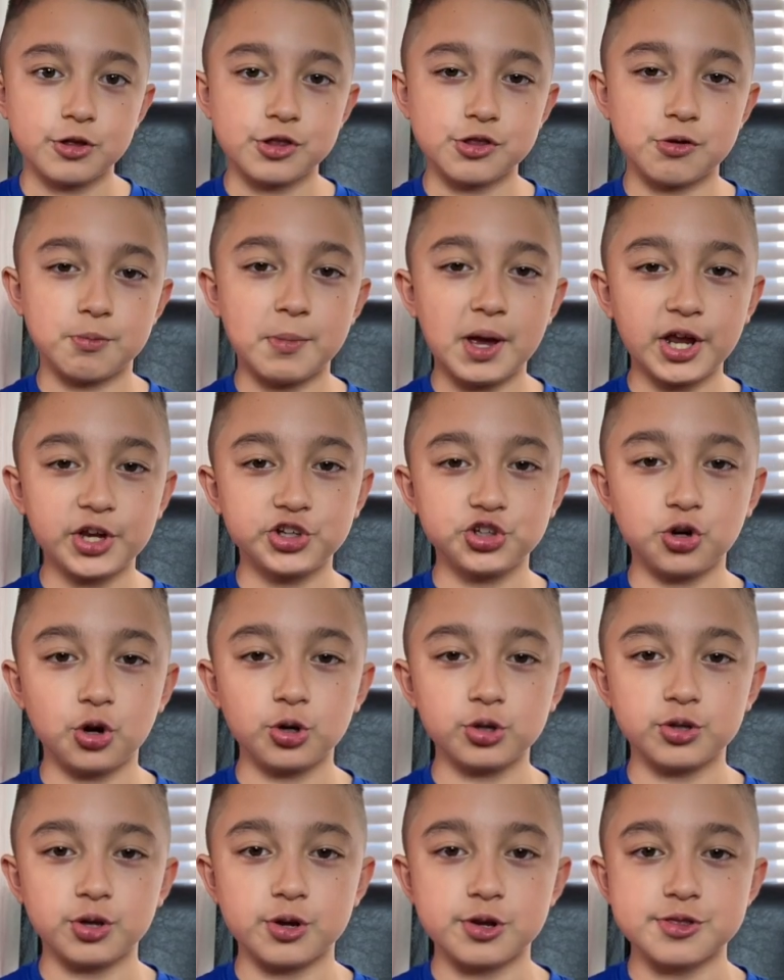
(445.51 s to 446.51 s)
So make
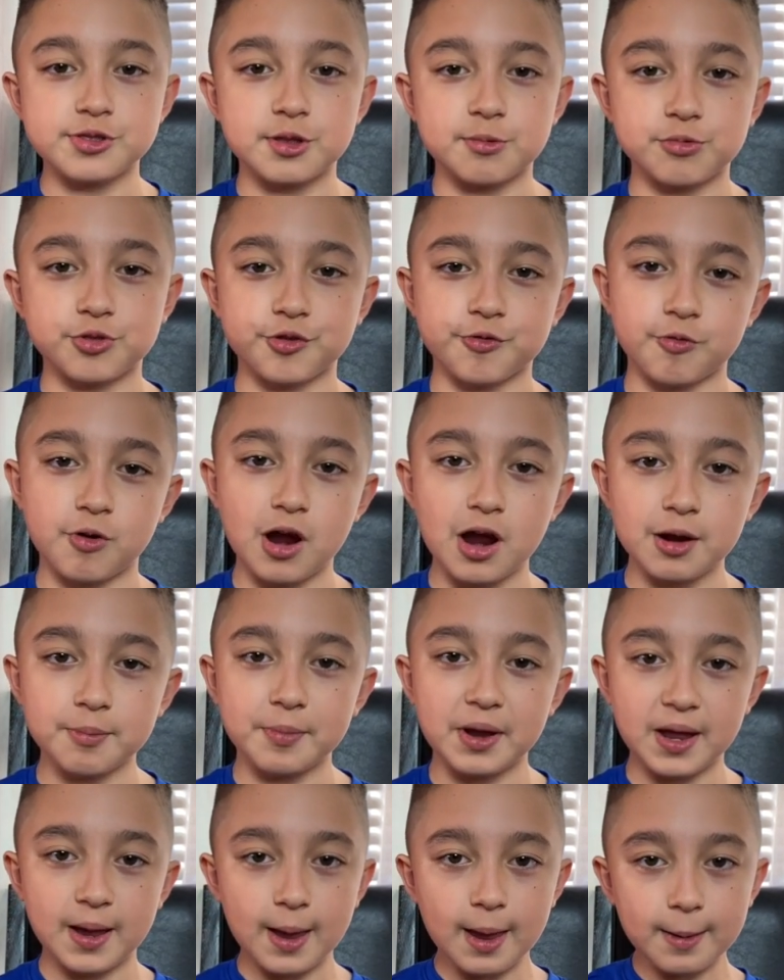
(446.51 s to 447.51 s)
sure to
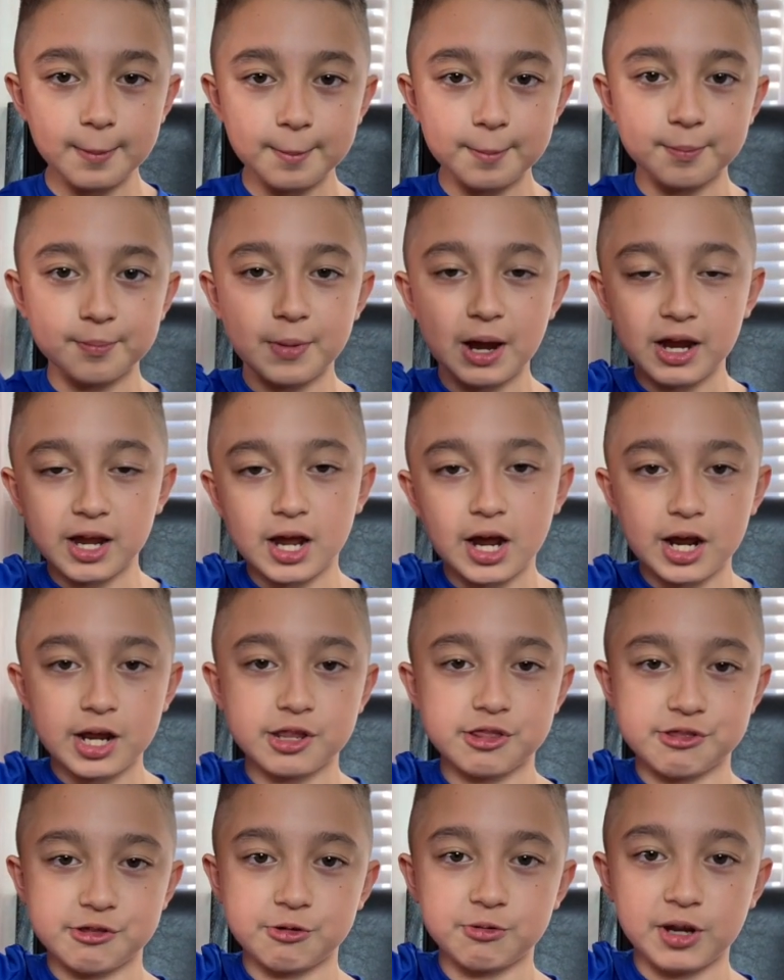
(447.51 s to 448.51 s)
subscribe and bye,
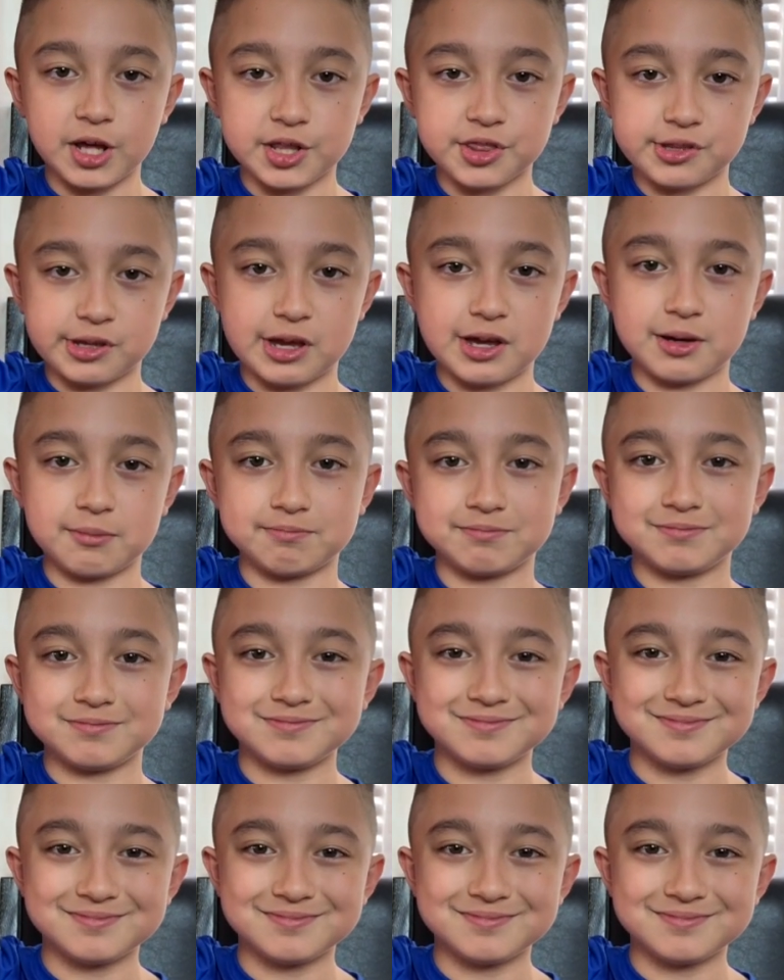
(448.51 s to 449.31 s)
guys. See you next time.